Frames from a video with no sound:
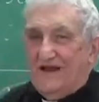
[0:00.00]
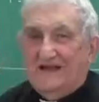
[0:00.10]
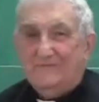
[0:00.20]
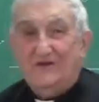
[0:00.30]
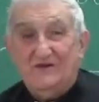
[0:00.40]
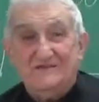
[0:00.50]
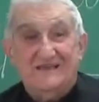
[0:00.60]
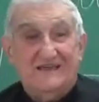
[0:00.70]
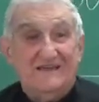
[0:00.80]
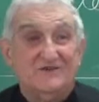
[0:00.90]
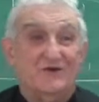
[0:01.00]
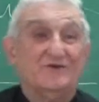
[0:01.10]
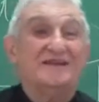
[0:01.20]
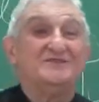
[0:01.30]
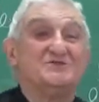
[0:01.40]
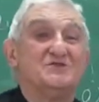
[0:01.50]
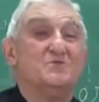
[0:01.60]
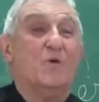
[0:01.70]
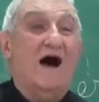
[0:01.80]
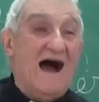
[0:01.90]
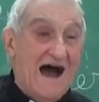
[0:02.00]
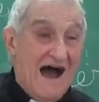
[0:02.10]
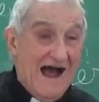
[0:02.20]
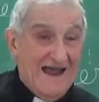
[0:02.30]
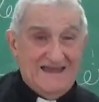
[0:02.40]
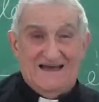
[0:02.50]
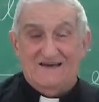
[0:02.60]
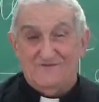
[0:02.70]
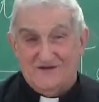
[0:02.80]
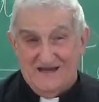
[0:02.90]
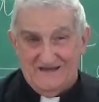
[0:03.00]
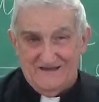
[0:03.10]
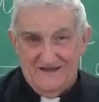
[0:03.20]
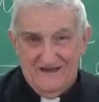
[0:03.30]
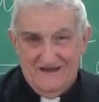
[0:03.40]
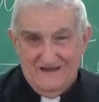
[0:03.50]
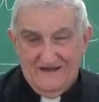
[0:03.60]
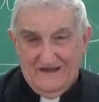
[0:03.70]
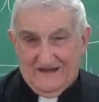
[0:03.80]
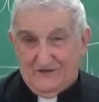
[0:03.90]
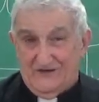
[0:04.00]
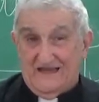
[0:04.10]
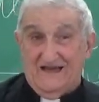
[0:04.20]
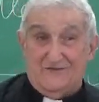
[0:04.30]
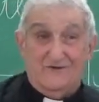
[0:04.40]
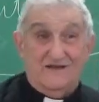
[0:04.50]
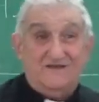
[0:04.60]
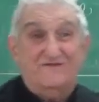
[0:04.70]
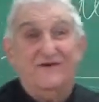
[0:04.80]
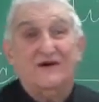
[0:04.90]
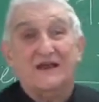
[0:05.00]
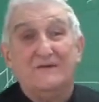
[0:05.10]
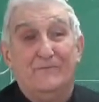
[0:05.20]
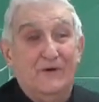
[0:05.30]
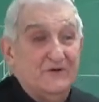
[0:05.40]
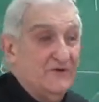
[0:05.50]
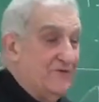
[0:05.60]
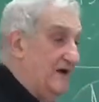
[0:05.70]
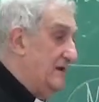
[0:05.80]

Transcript: right, because there is a reason why I have a right. And the title is very important.